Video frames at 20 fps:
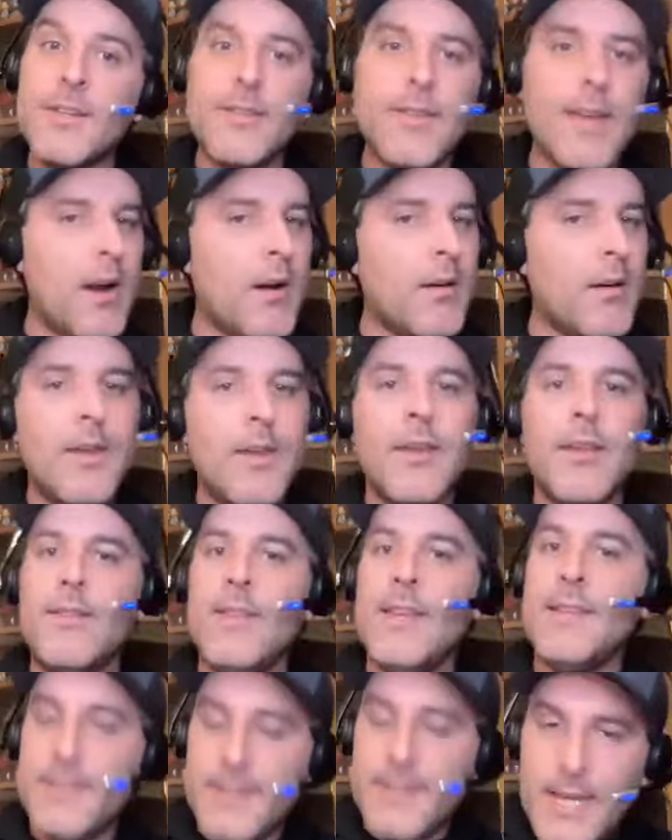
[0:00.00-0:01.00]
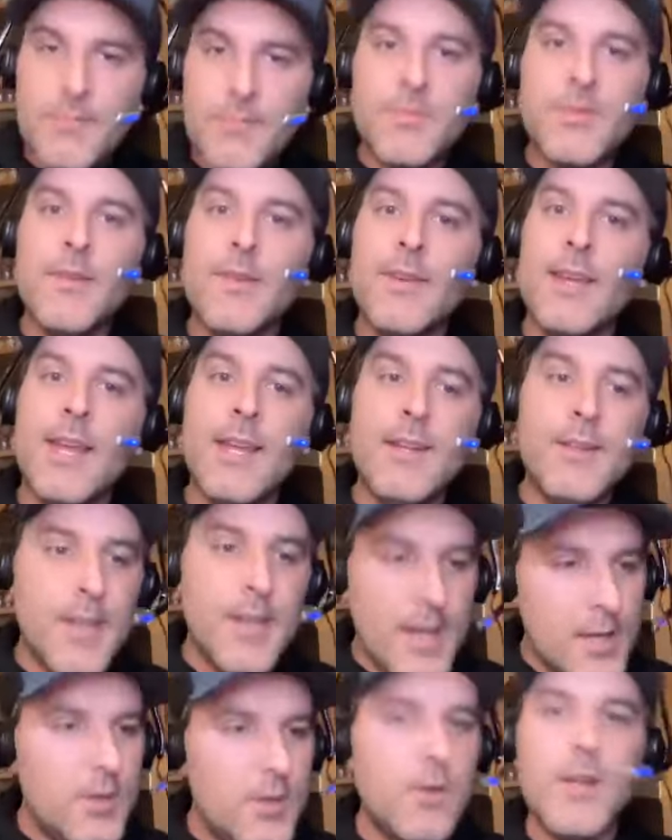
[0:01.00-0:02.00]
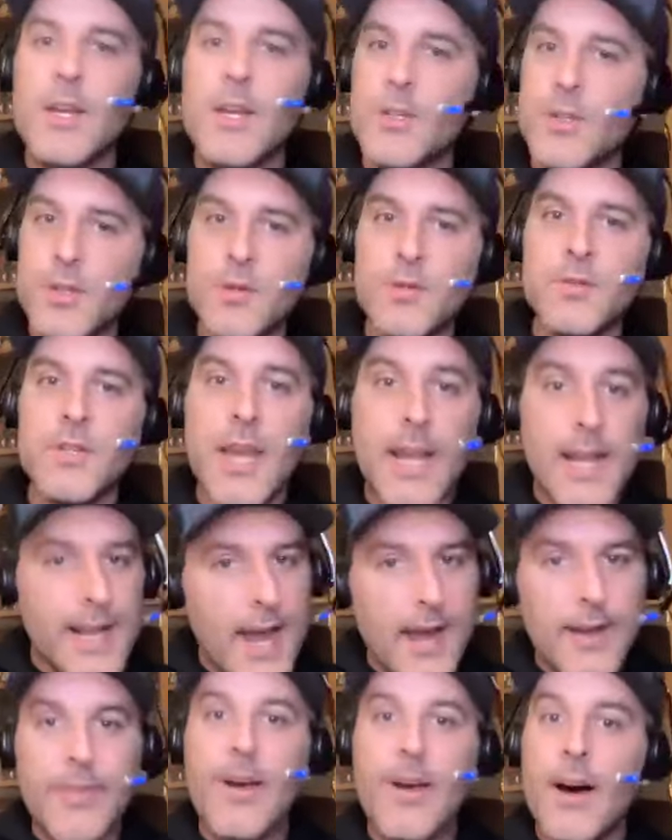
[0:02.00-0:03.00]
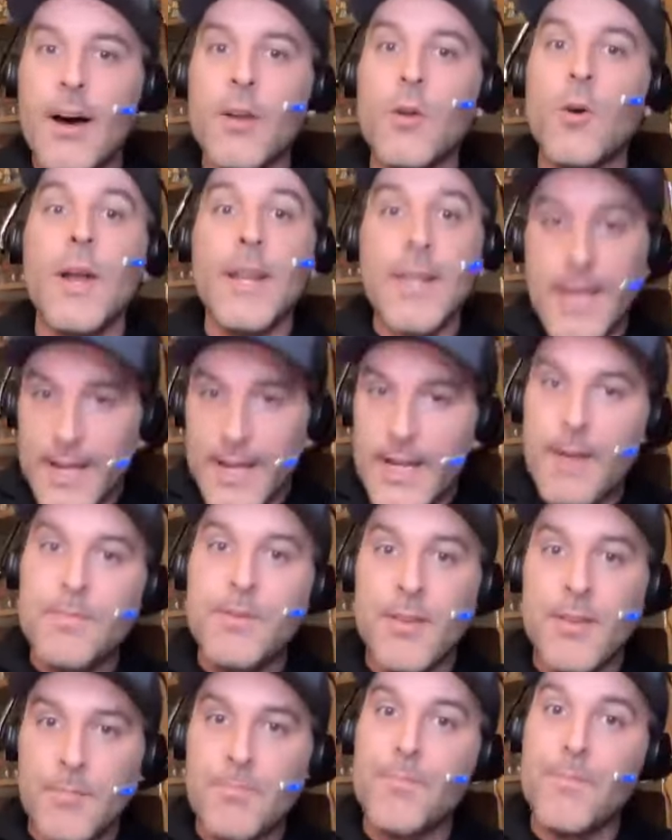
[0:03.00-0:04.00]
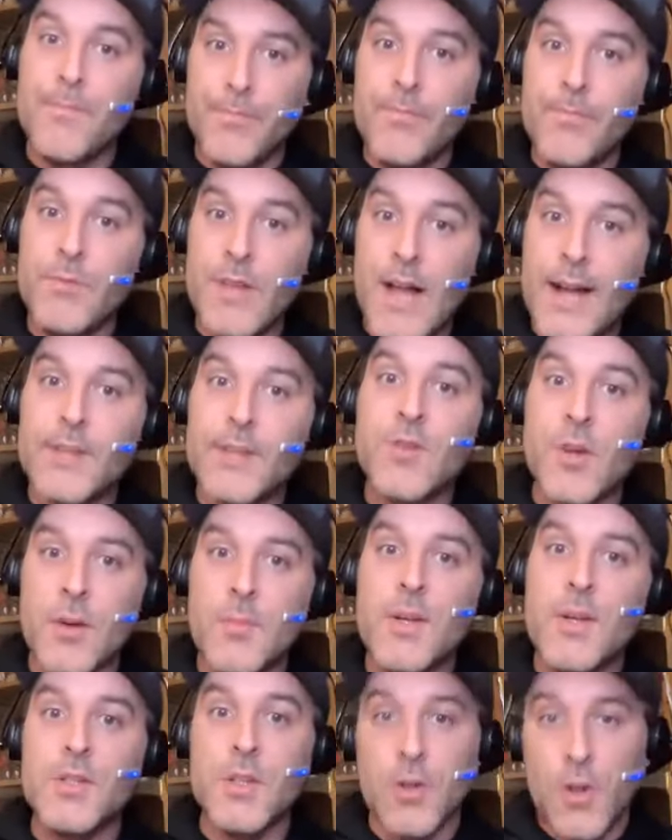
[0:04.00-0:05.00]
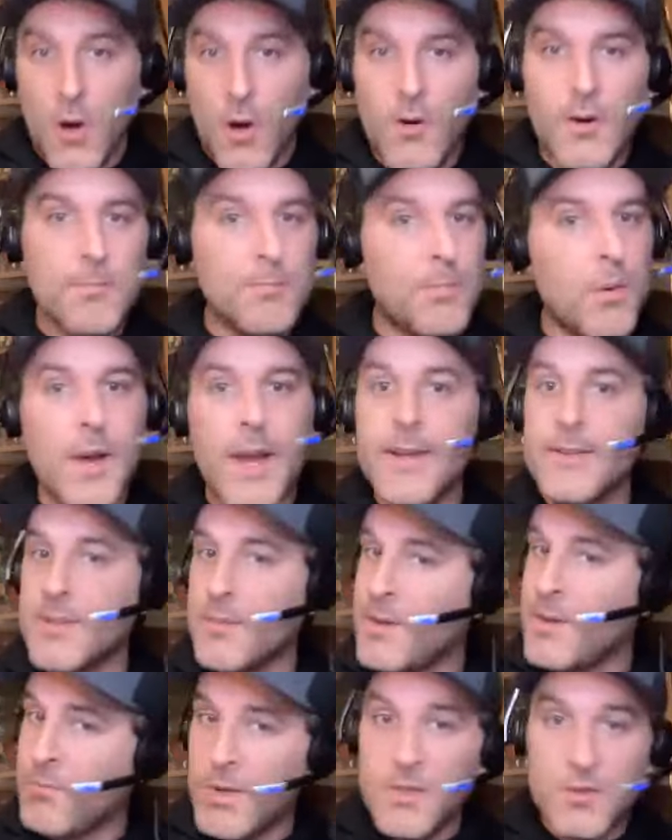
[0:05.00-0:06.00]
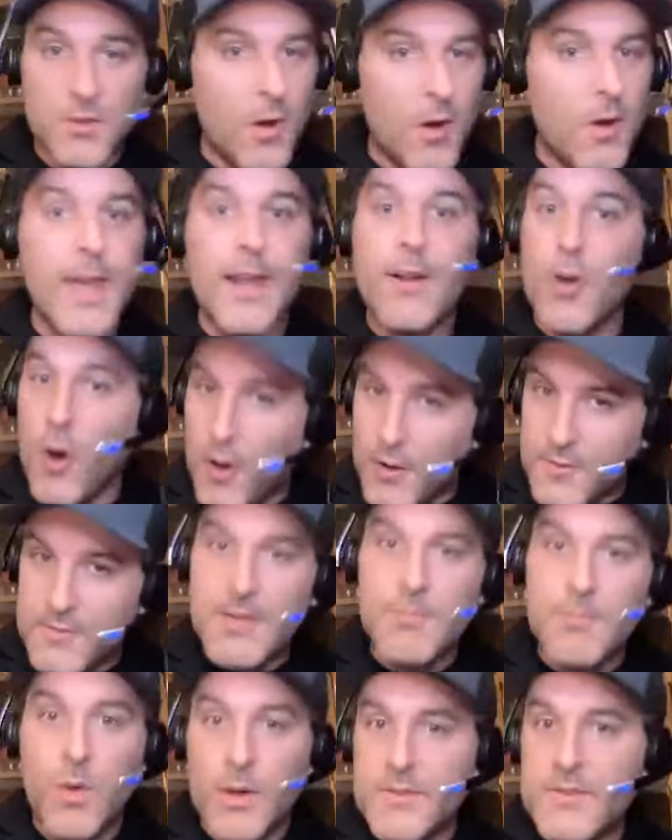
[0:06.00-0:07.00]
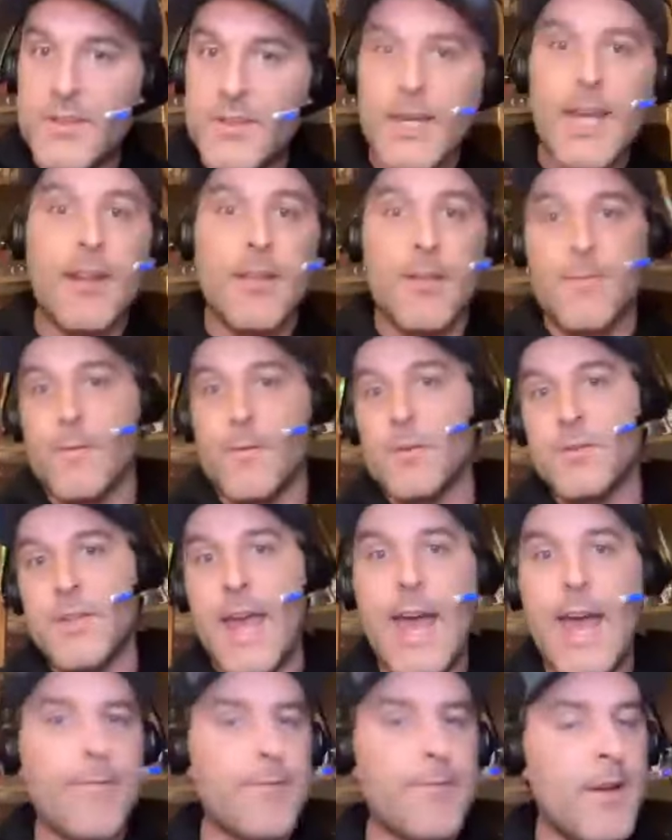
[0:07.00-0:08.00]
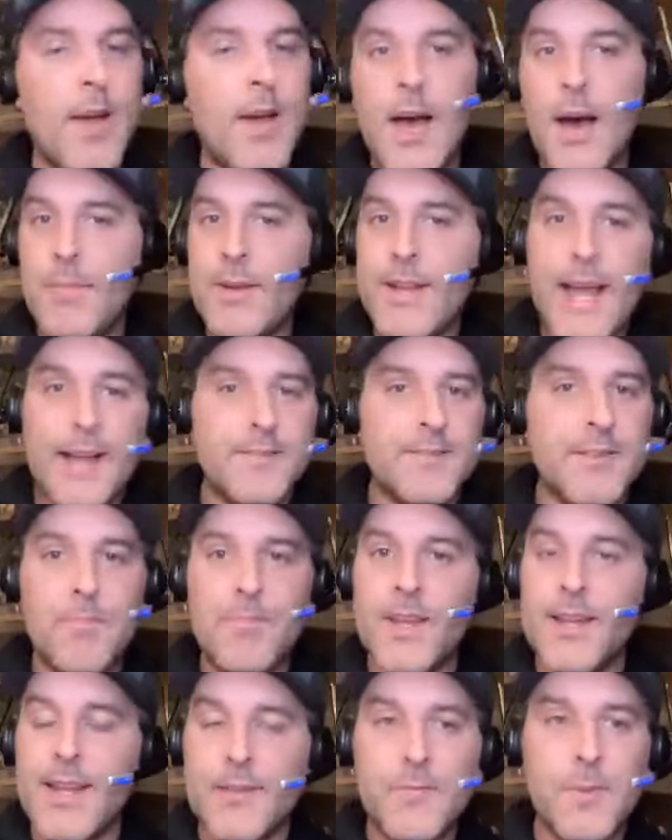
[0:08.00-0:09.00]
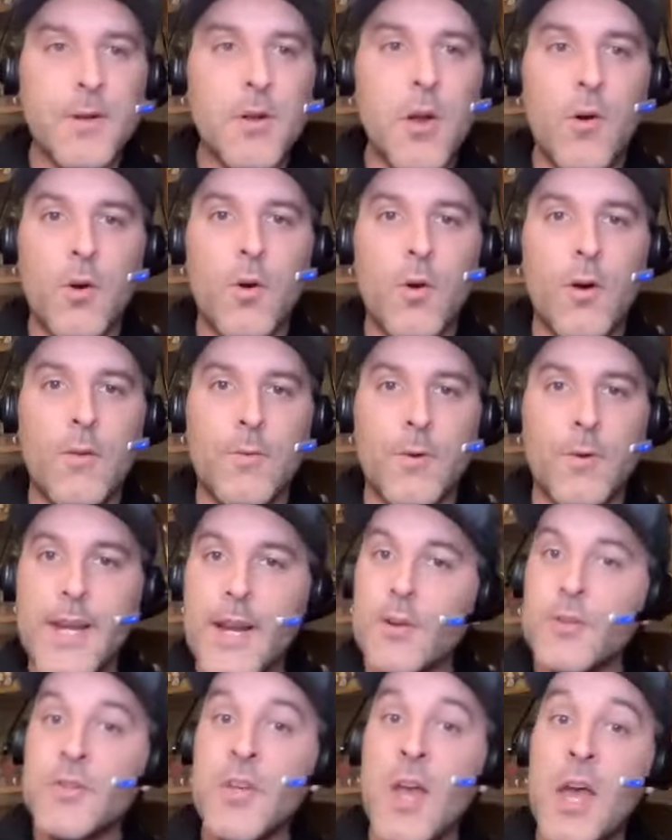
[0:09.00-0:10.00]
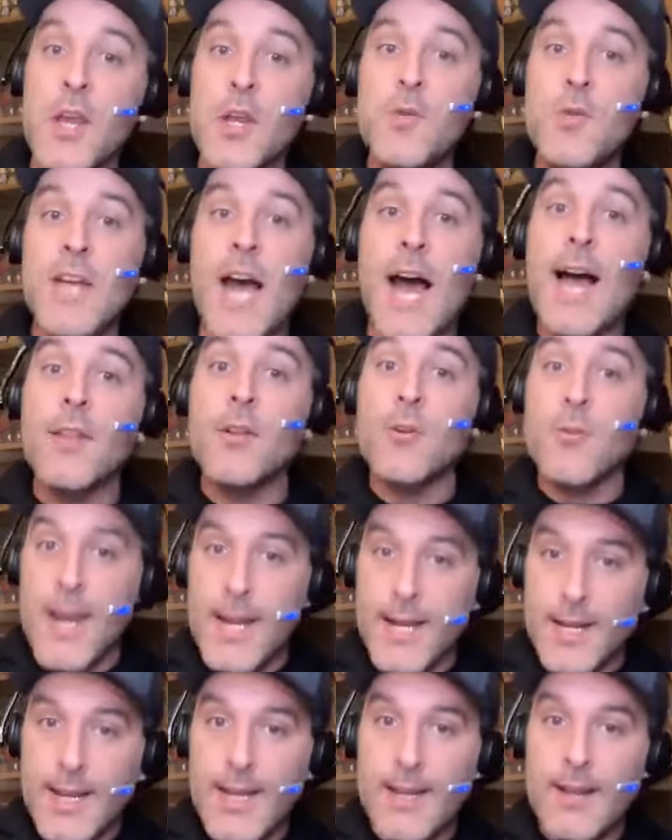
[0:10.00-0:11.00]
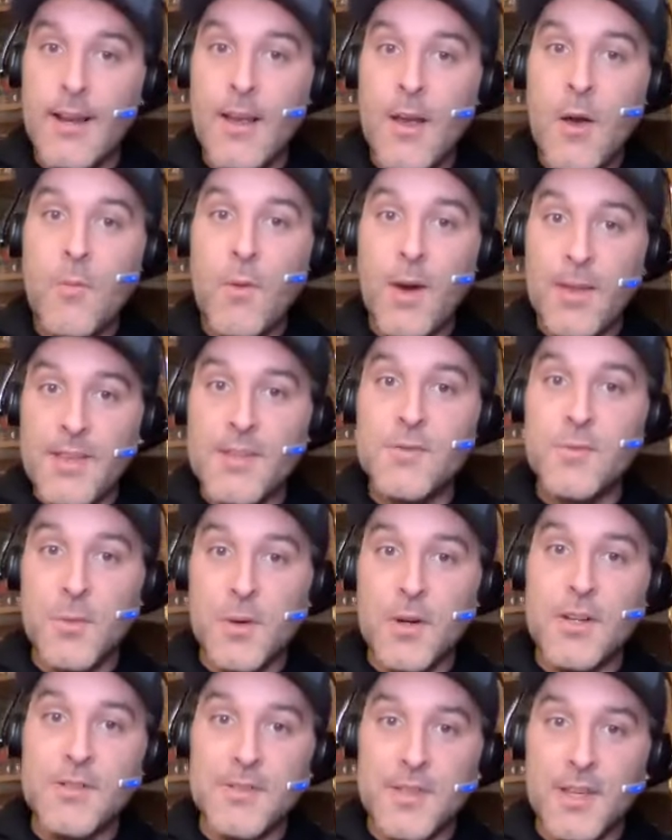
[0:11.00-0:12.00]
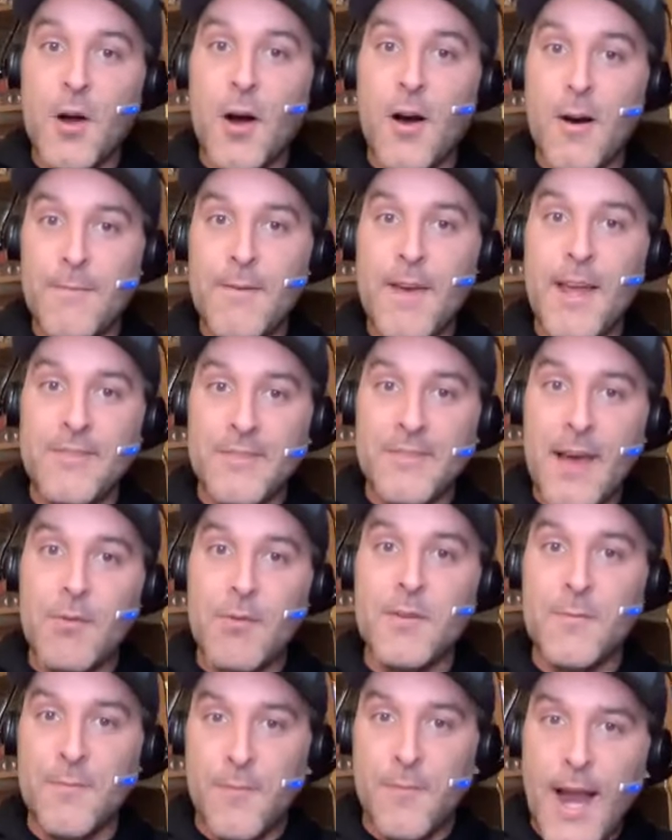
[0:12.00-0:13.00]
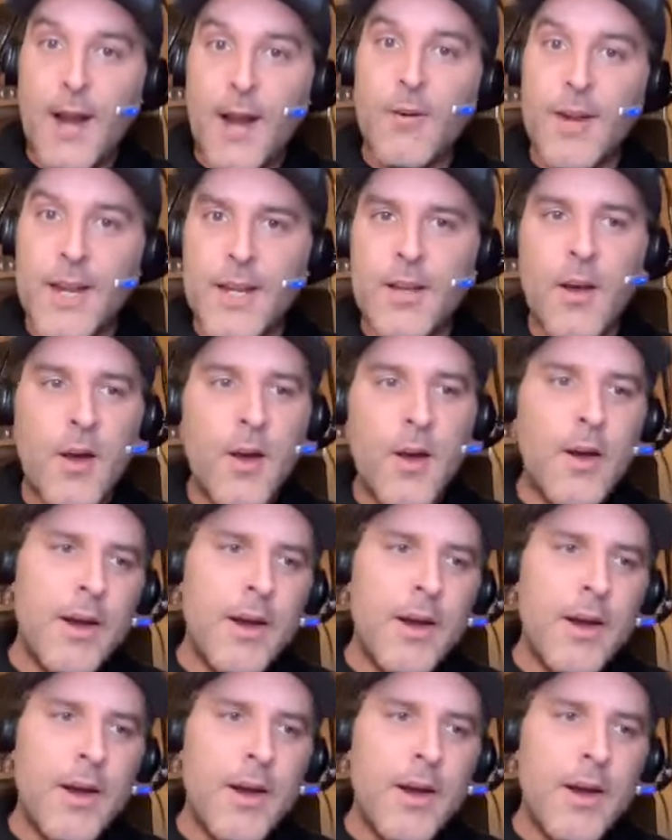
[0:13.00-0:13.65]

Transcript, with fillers: in there. This team's continued issues getting out of the huddle and getting up to the line of scrimmage and calling plays. I mean, we saw that cost them once again in the first half. I mean, that's something that's been going on for years. You tolerated it when this was an offense that was firing